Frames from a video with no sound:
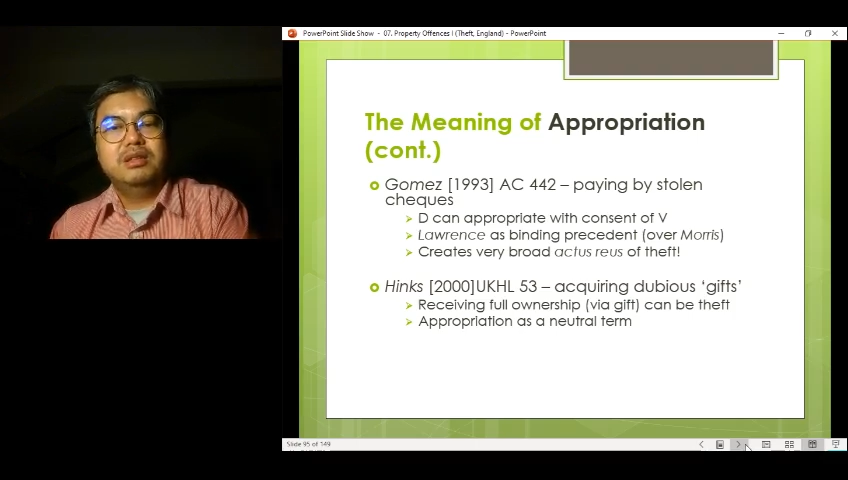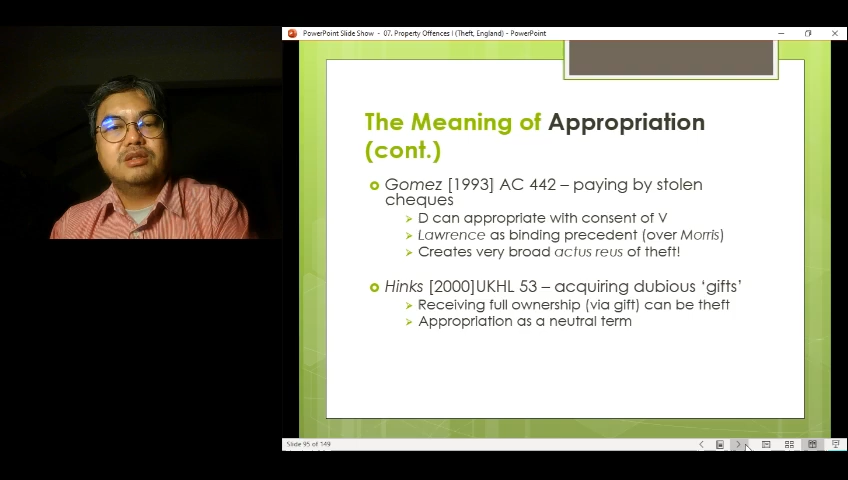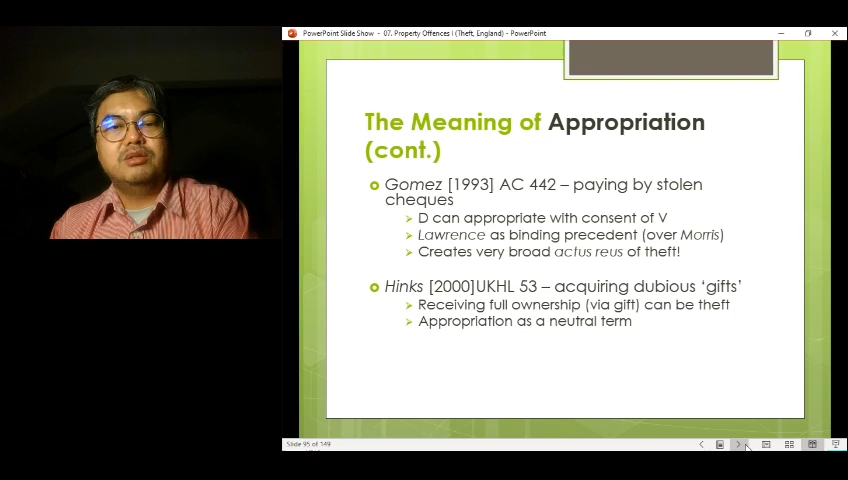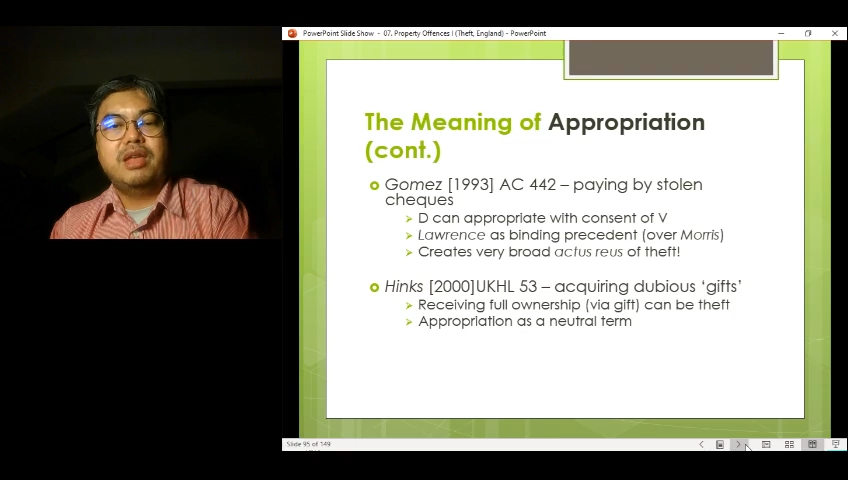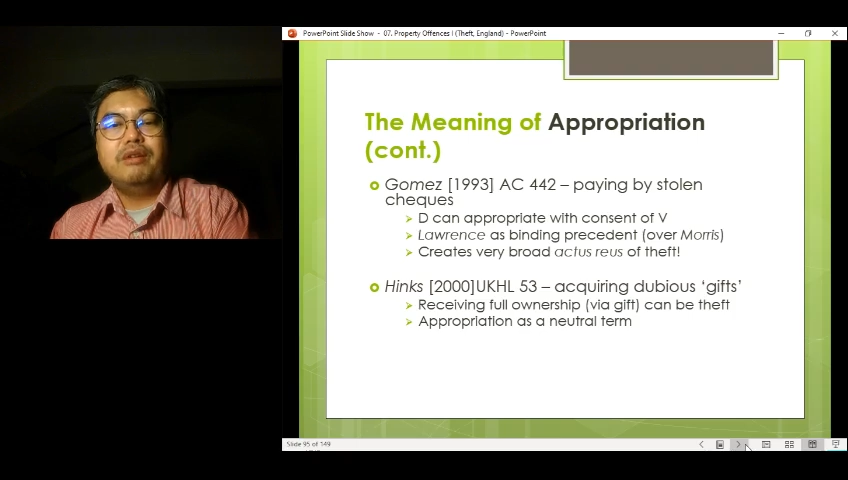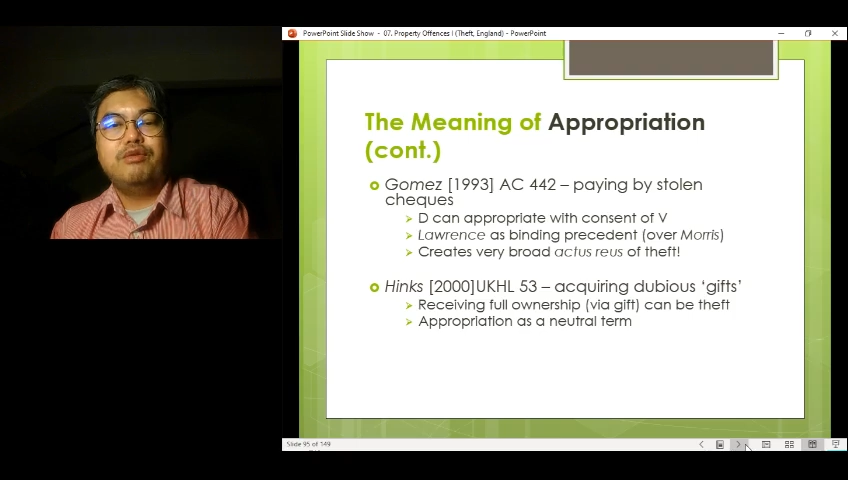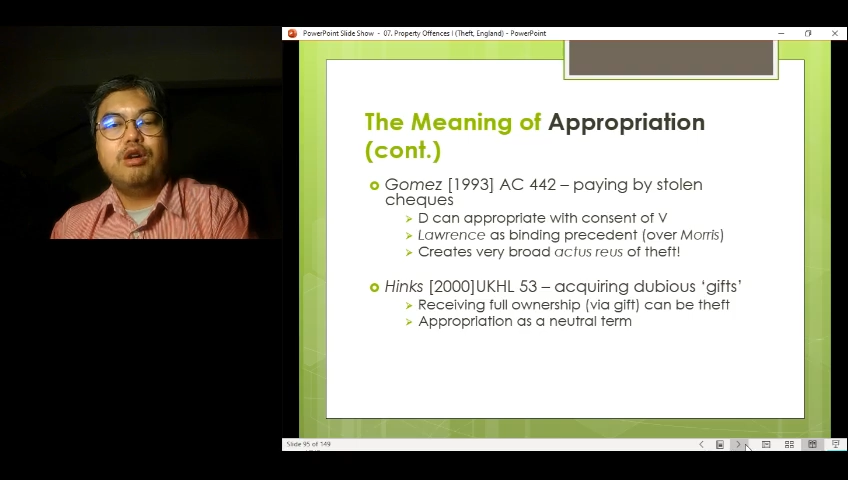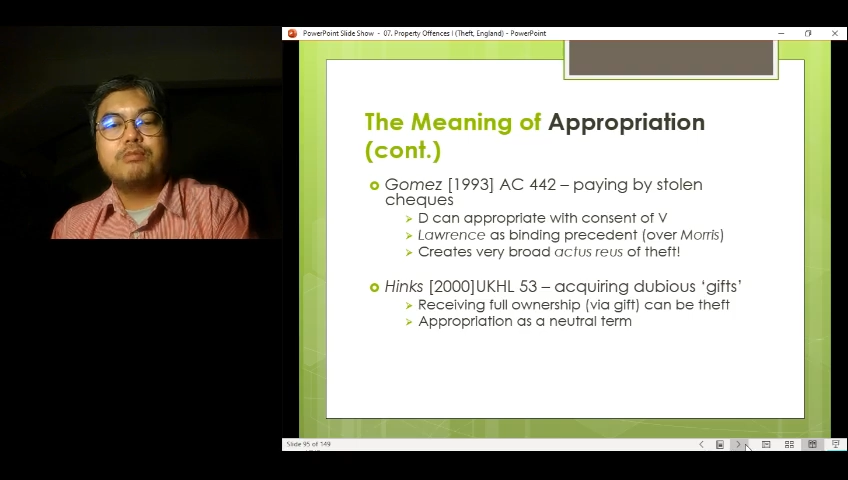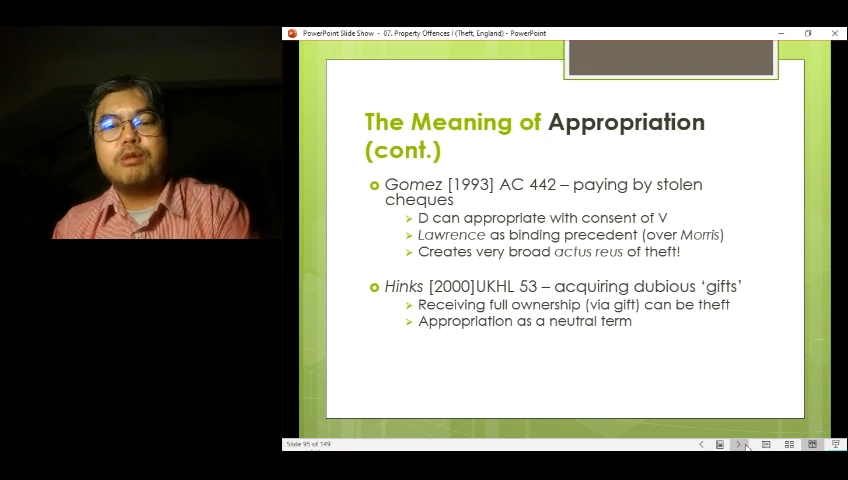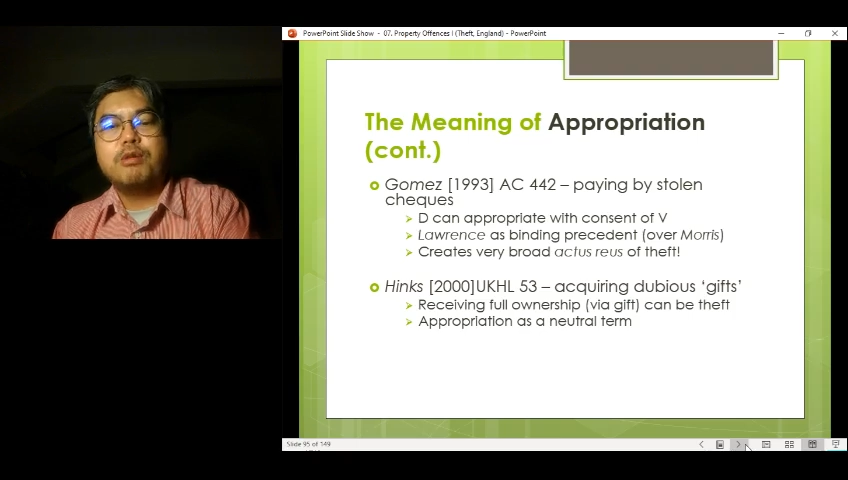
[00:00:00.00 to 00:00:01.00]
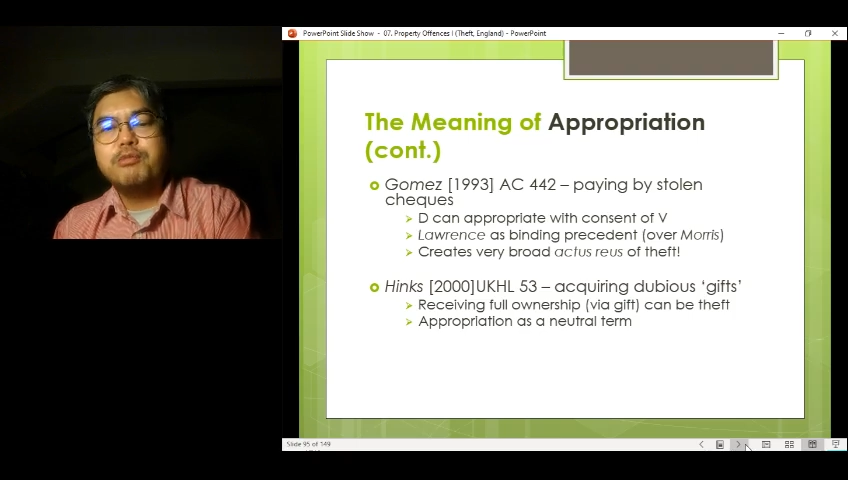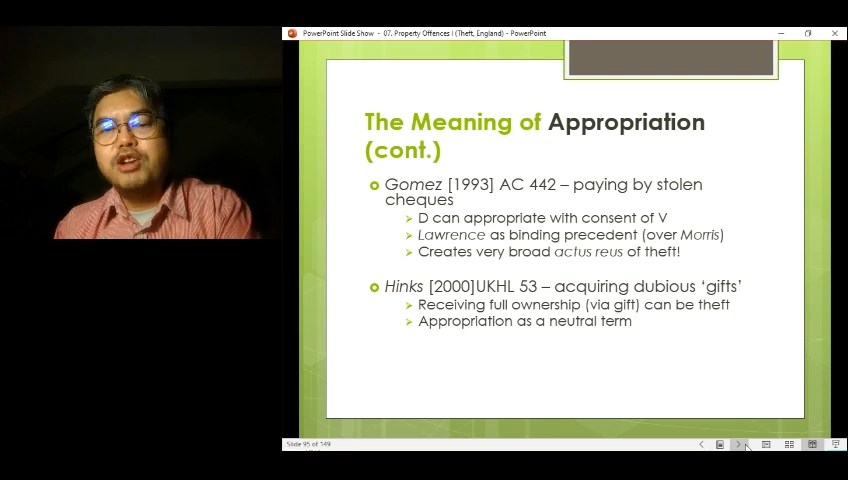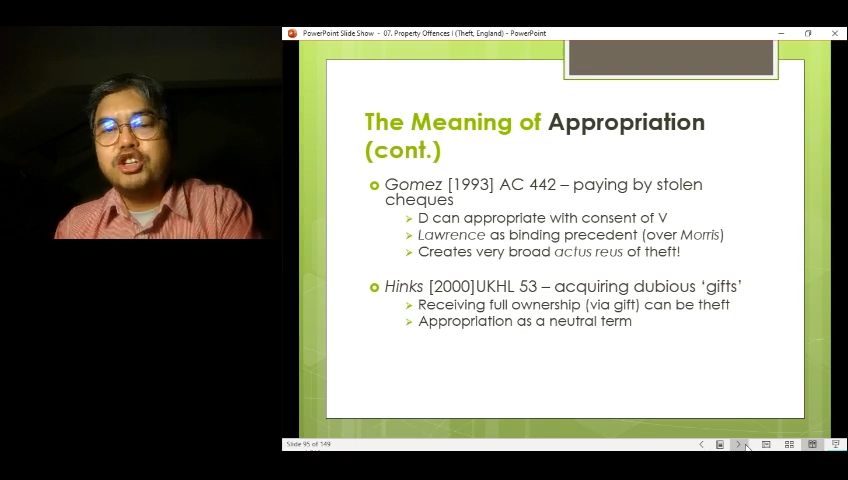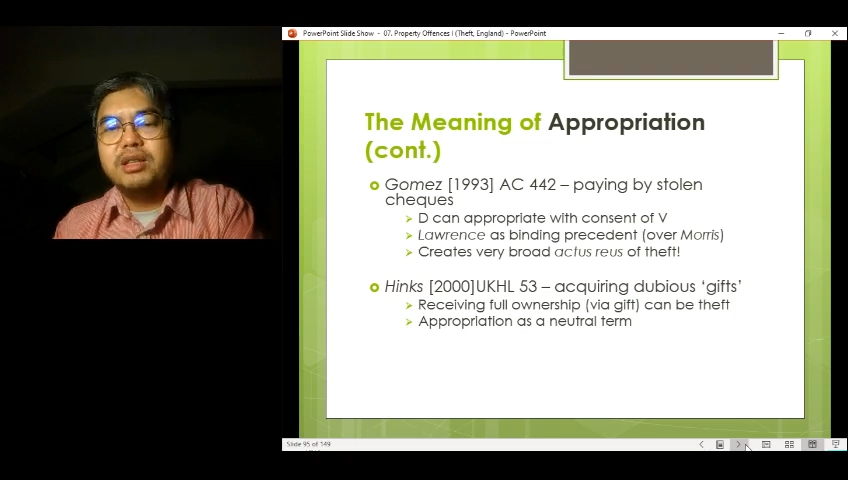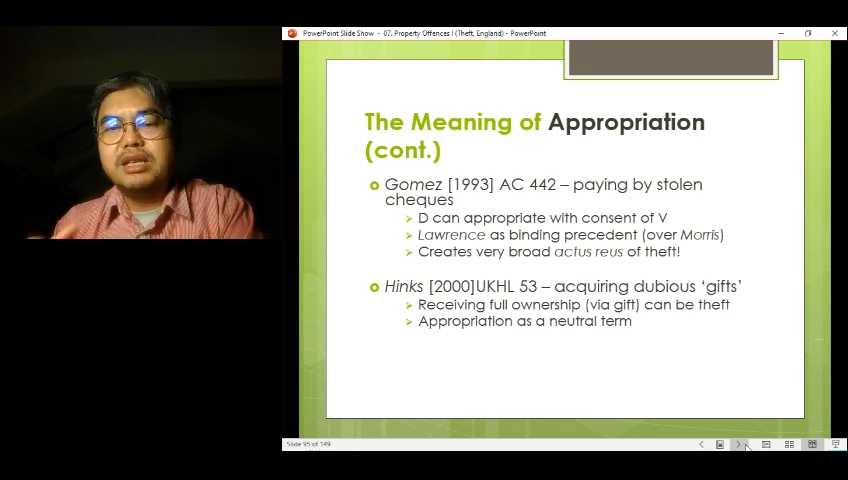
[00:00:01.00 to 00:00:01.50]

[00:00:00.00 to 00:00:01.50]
So therefore, appropriation